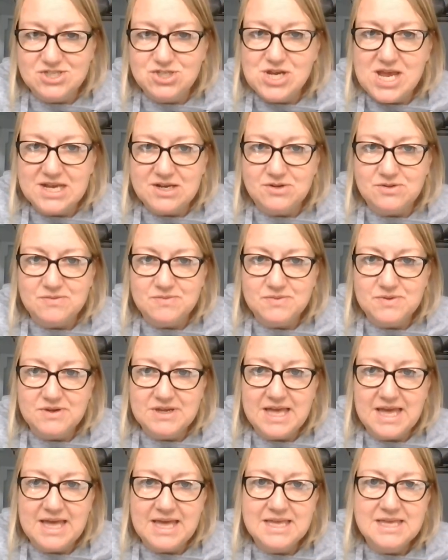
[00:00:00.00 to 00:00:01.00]
Jekyll.
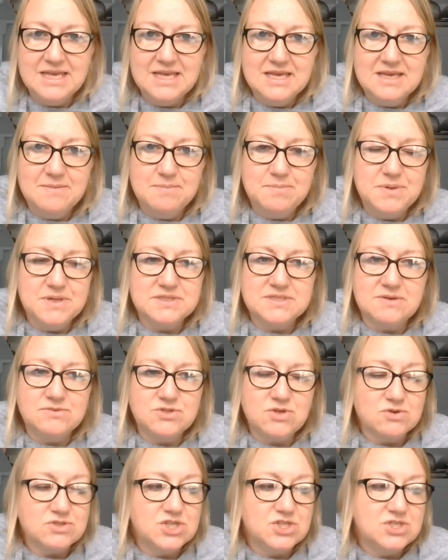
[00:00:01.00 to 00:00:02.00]
Okay, but so
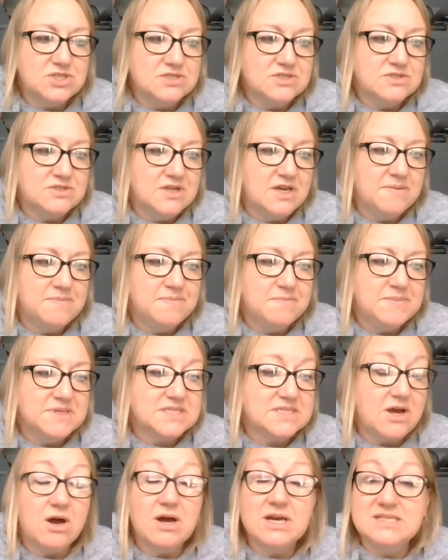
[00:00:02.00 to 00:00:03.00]
Dr.
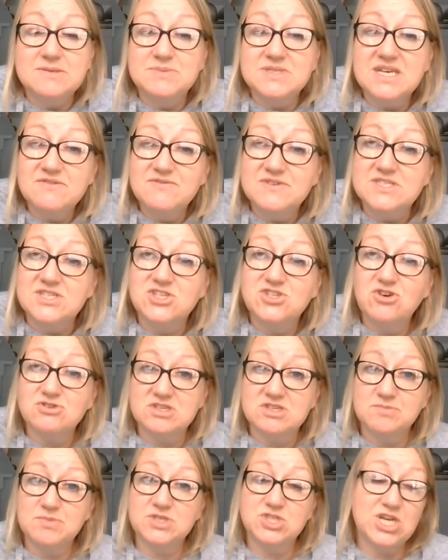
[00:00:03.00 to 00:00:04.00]
Mr. Hyde himself is the
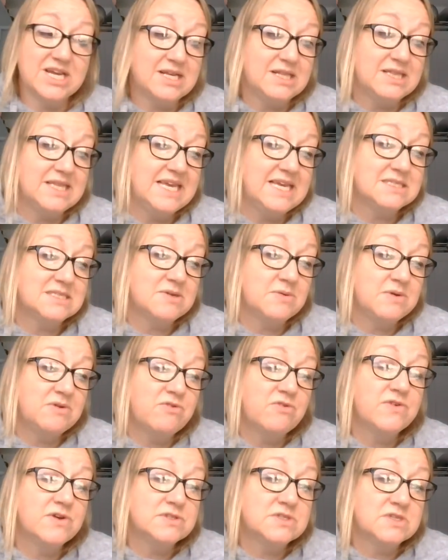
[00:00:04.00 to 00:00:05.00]
doctor, but Jekyll is, so he
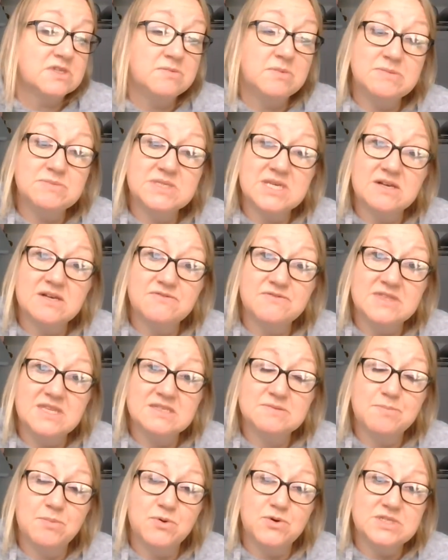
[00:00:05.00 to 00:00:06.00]
refers to himself in
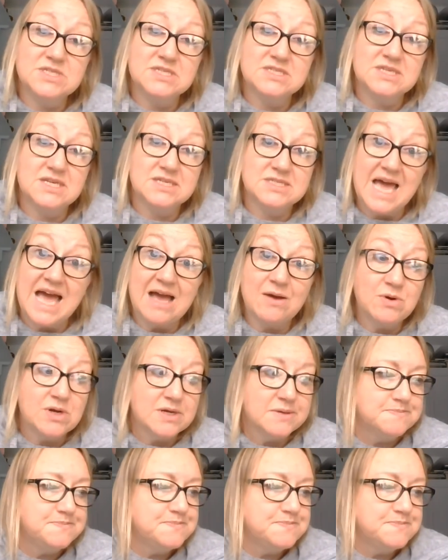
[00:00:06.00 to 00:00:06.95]
this point as our.